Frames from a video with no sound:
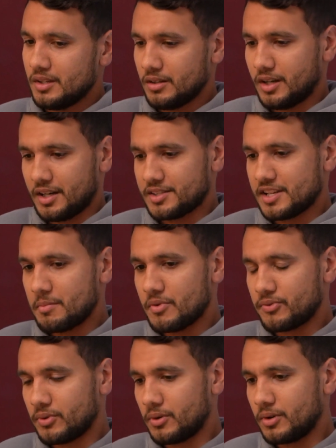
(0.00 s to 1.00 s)
Like I said
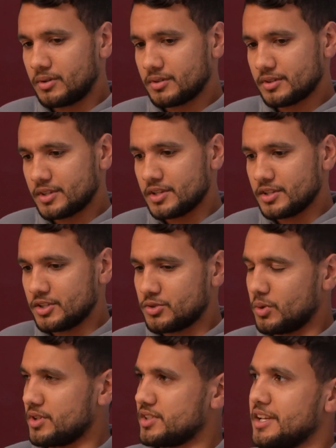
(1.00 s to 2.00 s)
before, you
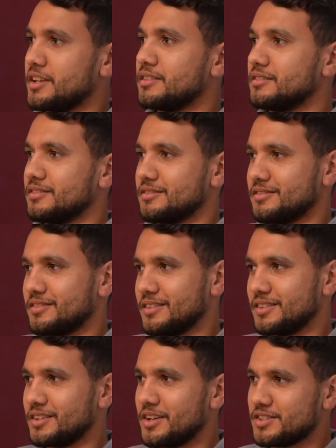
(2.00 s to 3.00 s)
sort of see, you
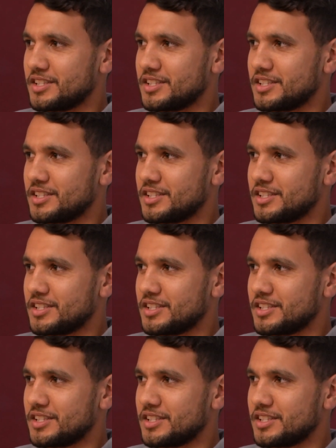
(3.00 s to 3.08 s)
know,